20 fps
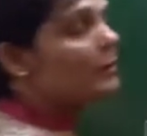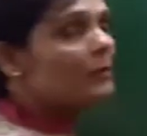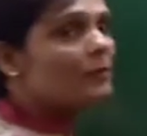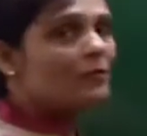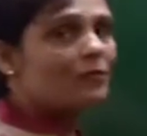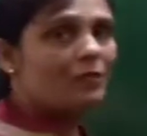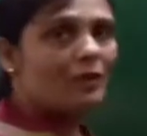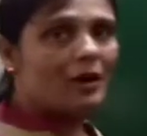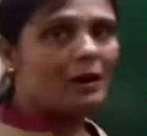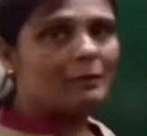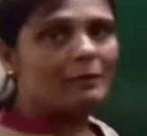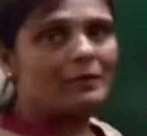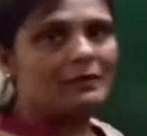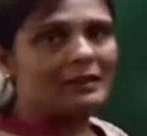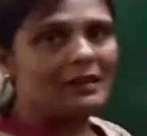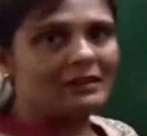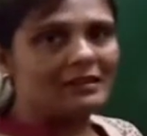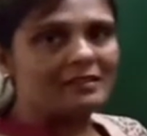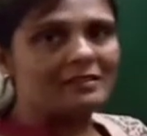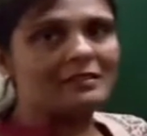verb,
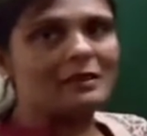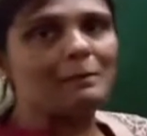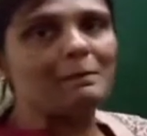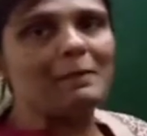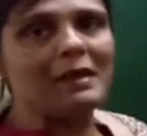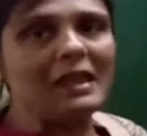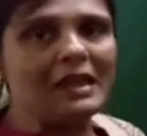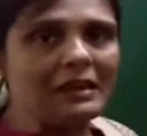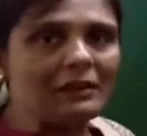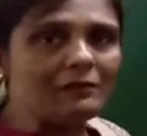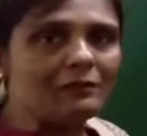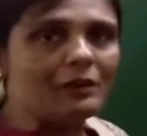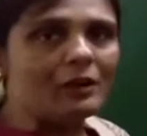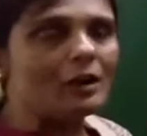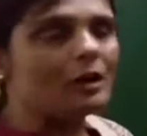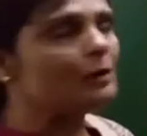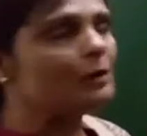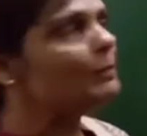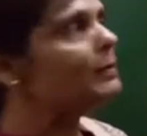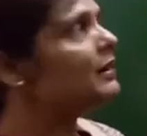that is a main
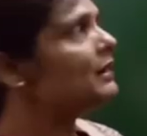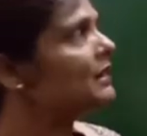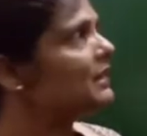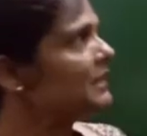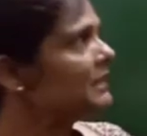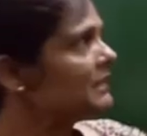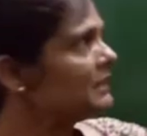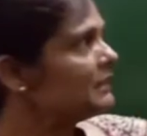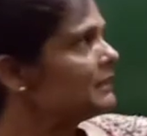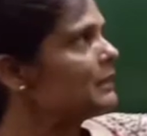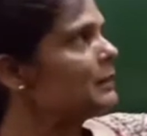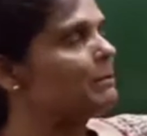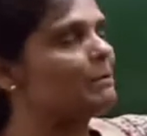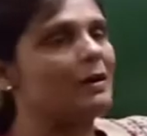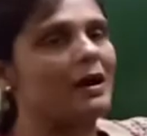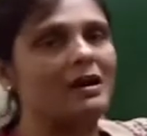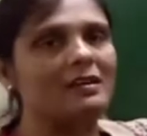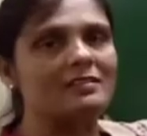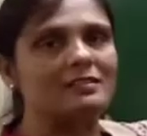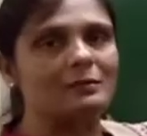verb in the
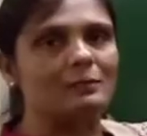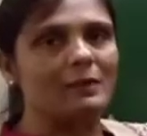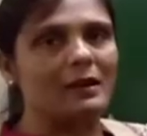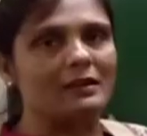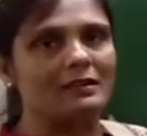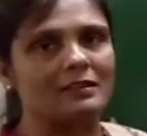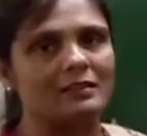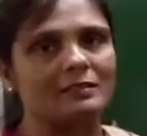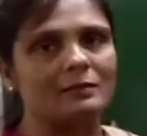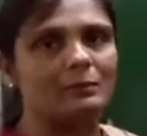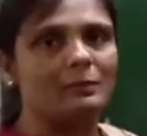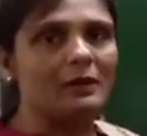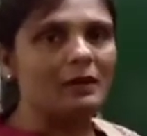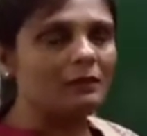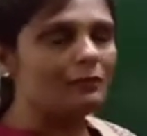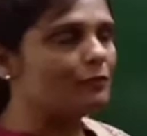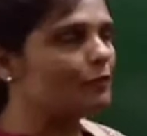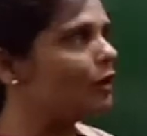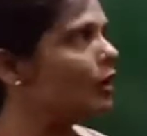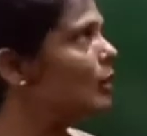past
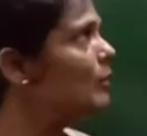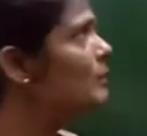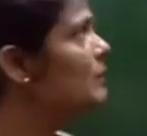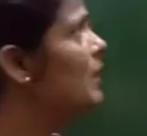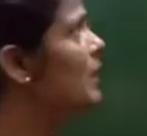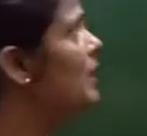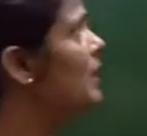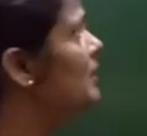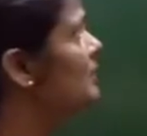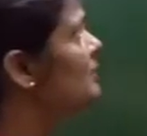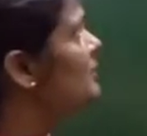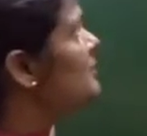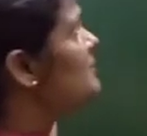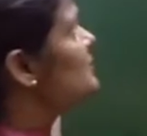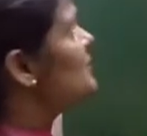participle form. The